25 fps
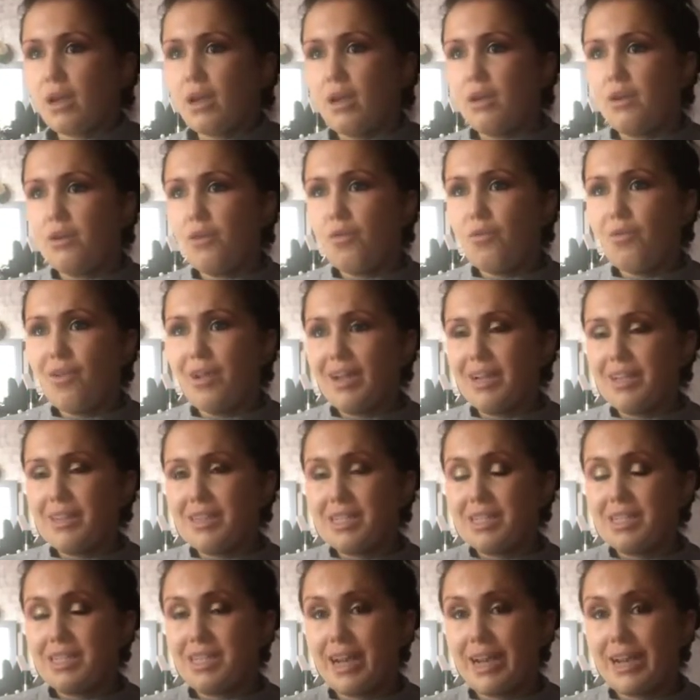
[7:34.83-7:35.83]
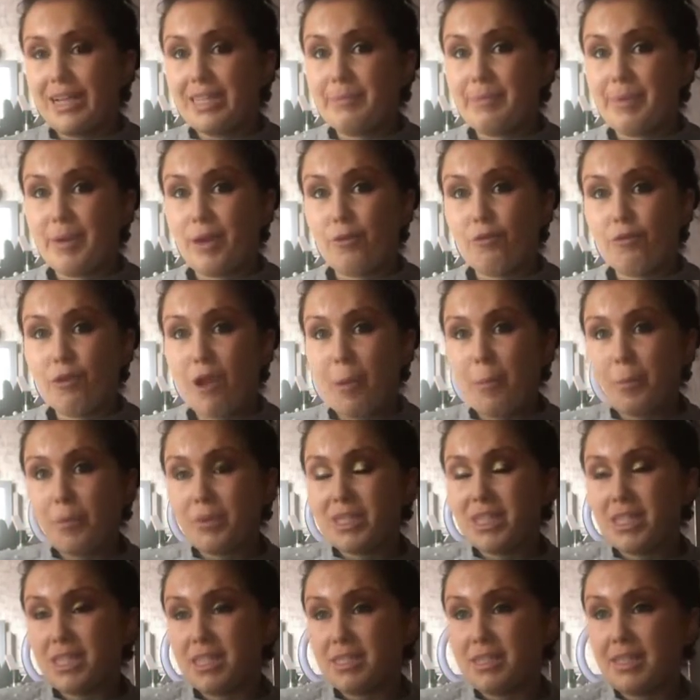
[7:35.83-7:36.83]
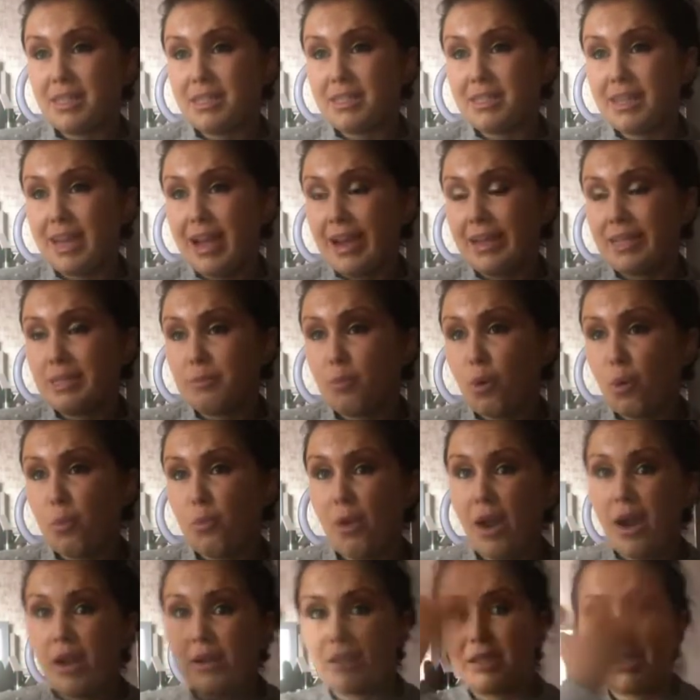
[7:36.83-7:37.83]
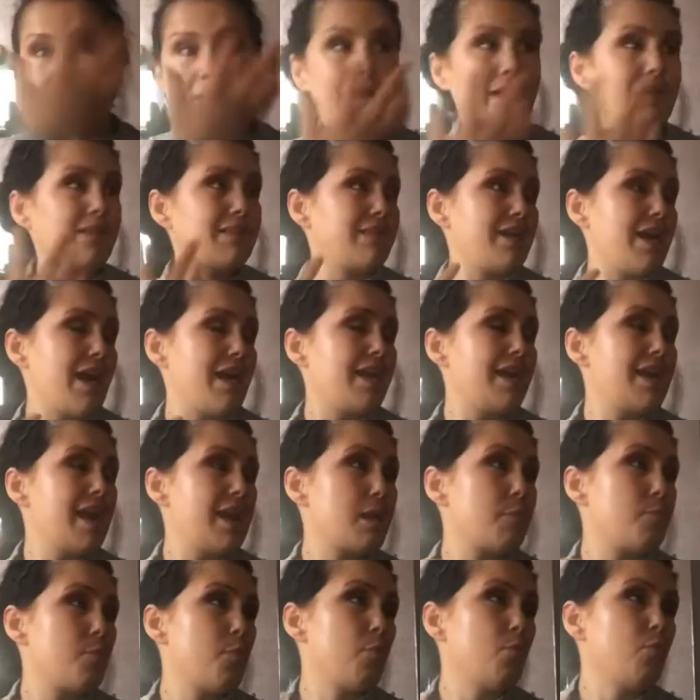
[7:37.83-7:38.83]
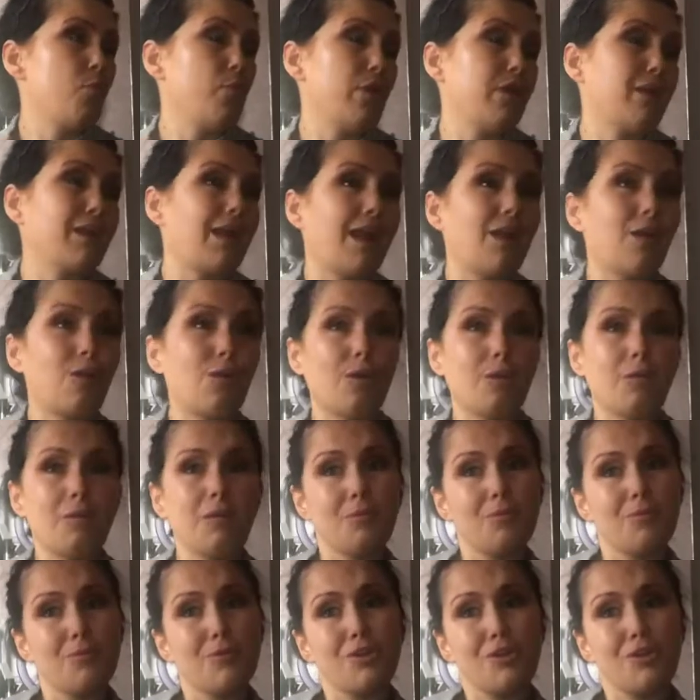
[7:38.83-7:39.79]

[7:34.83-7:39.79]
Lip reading: I know like this lighting's a bit crap, this side's more brighter than that side. I need to bring that on.